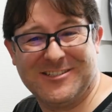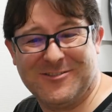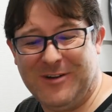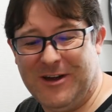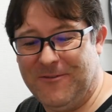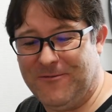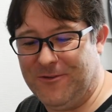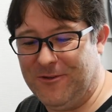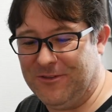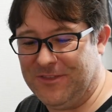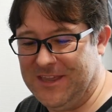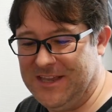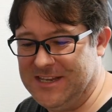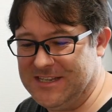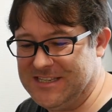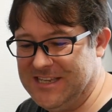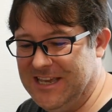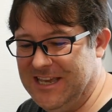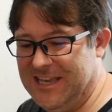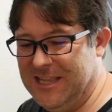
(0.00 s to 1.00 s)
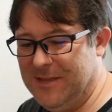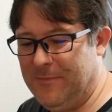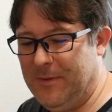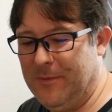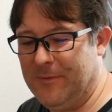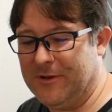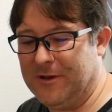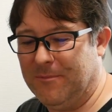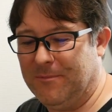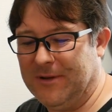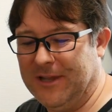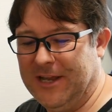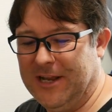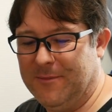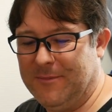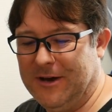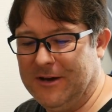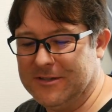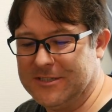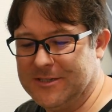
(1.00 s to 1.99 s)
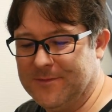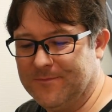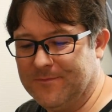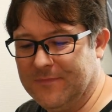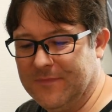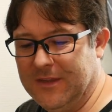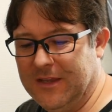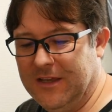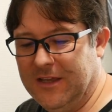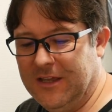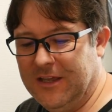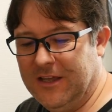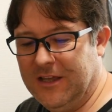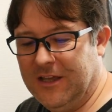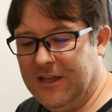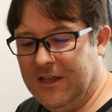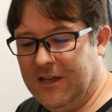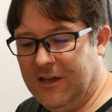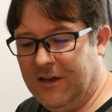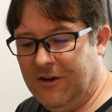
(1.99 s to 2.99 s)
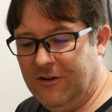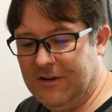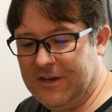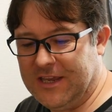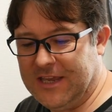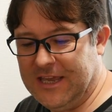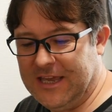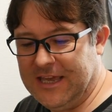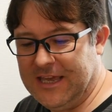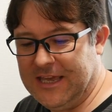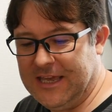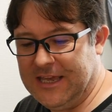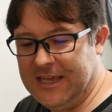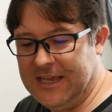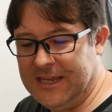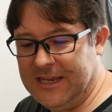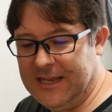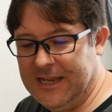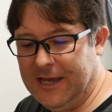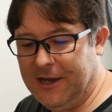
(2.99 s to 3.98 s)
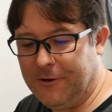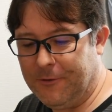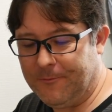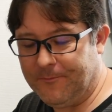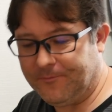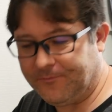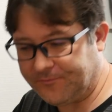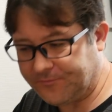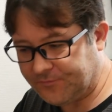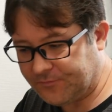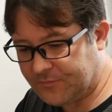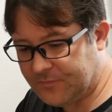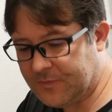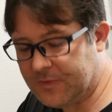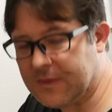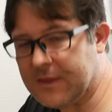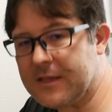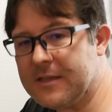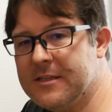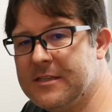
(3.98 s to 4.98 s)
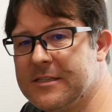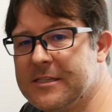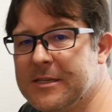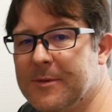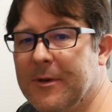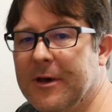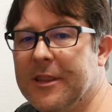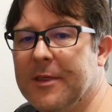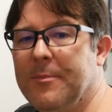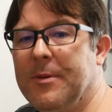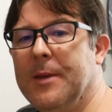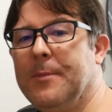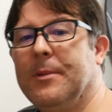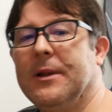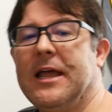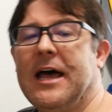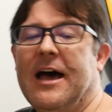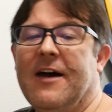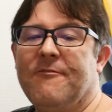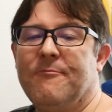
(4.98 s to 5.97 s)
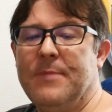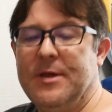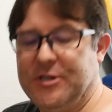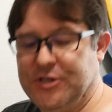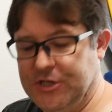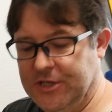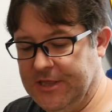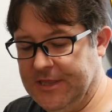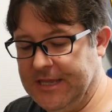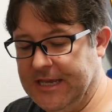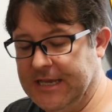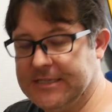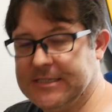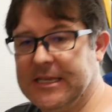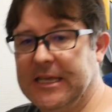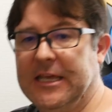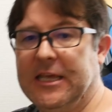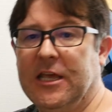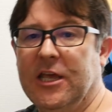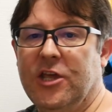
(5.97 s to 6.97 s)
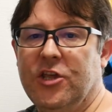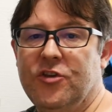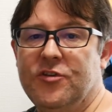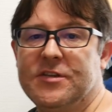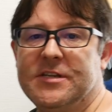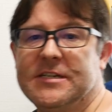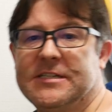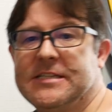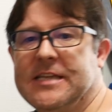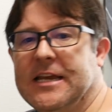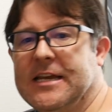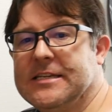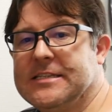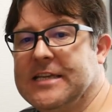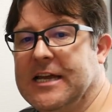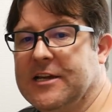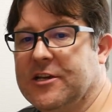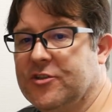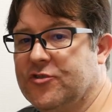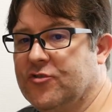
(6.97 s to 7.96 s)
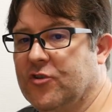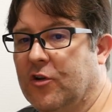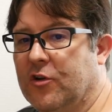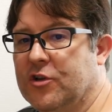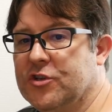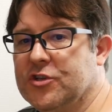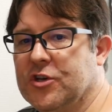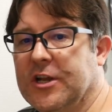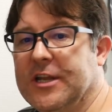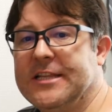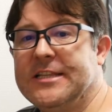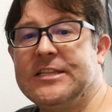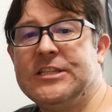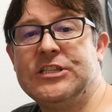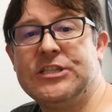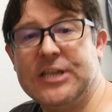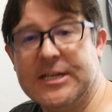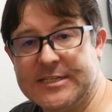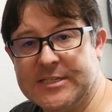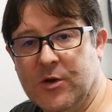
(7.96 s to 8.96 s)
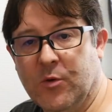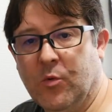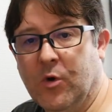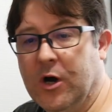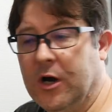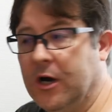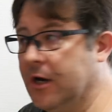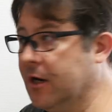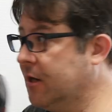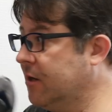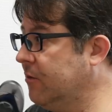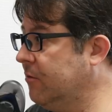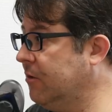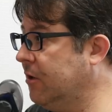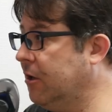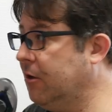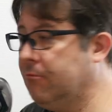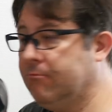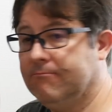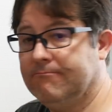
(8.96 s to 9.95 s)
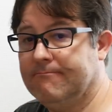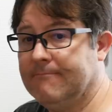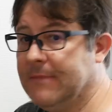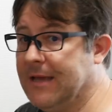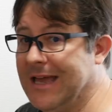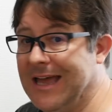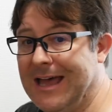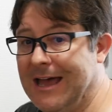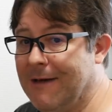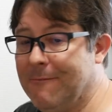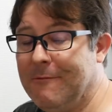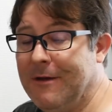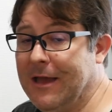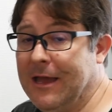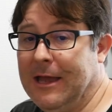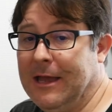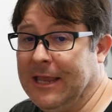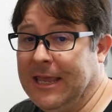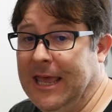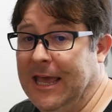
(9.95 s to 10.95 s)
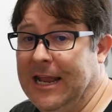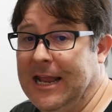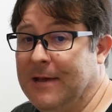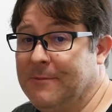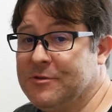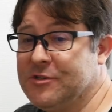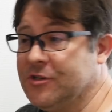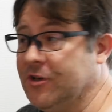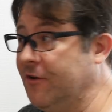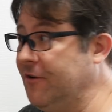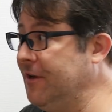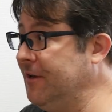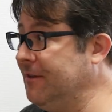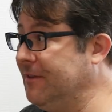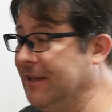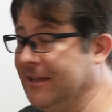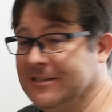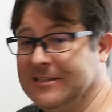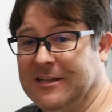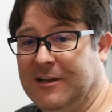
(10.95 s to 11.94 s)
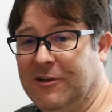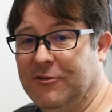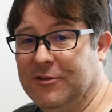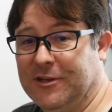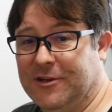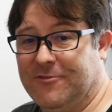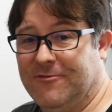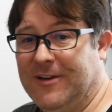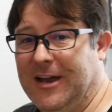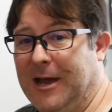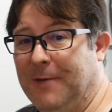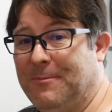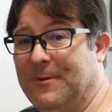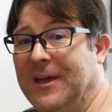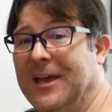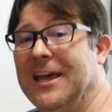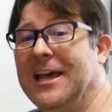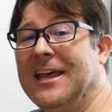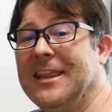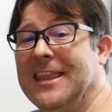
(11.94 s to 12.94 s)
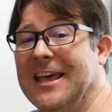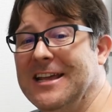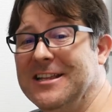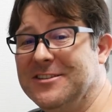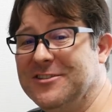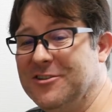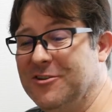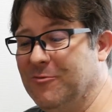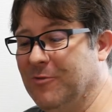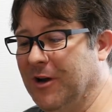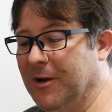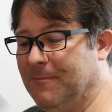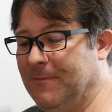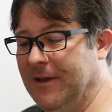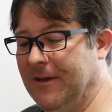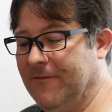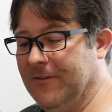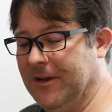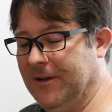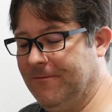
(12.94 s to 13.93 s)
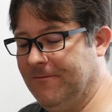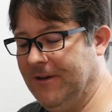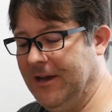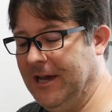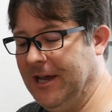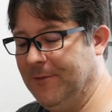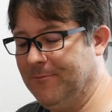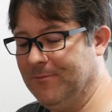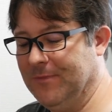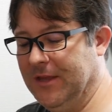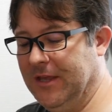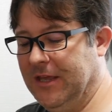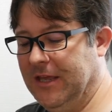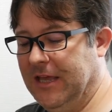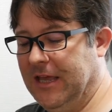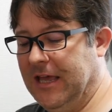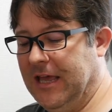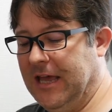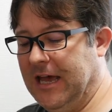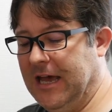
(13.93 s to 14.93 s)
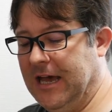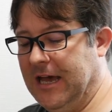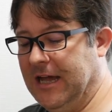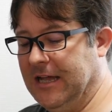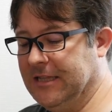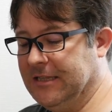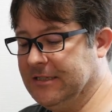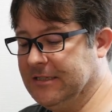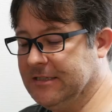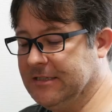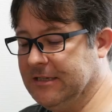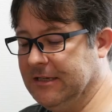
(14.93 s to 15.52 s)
quite a few things that people complain about. Okay, now, some other people have mentioned that using Sega Saturn controllers on it doesn't work. Well, I'm sorry, that's a load of crap. They do work perfectly fine. And